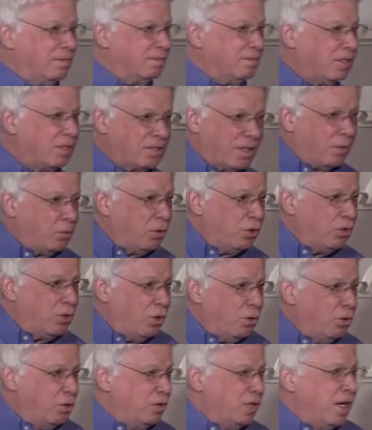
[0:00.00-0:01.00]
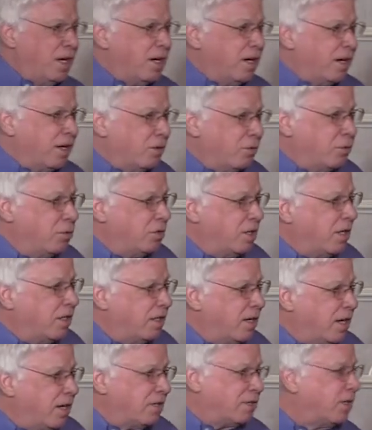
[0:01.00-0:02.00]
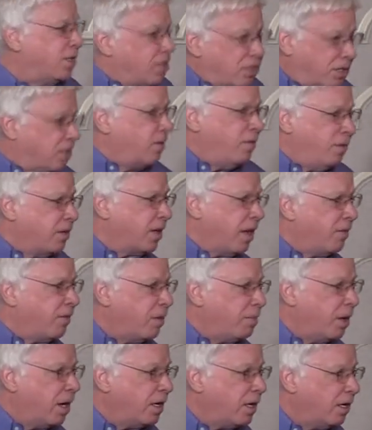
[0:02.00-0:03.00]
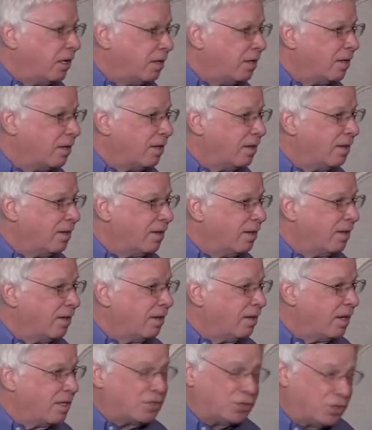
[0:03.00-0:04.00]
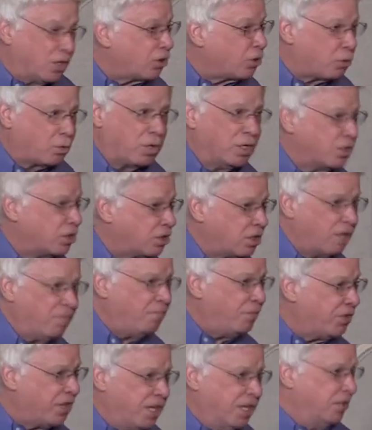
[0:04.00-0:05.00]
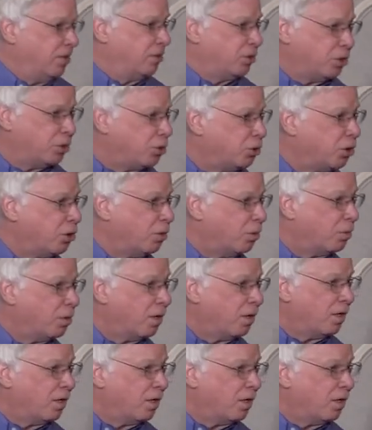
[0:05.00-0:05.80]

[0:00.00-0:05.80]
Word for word: because I wouldn't know who needed it and who didn't need it, so I'd just give it to everybody. It's the Christian thing to do.